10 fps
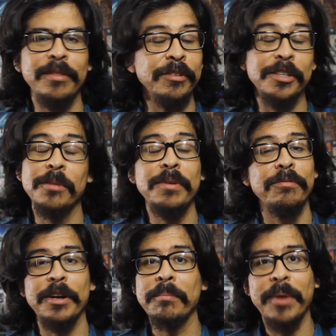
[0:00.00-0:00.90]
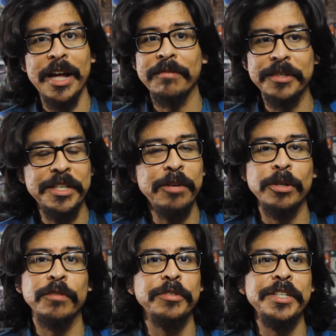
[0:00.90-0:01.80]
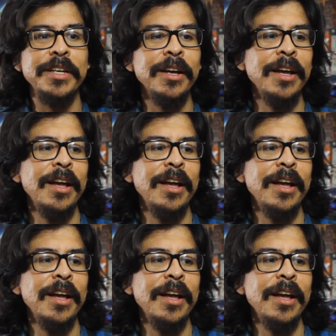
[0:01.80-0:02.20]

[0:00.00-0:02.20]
There's going to be freaking buying fatigue, retro fatigue.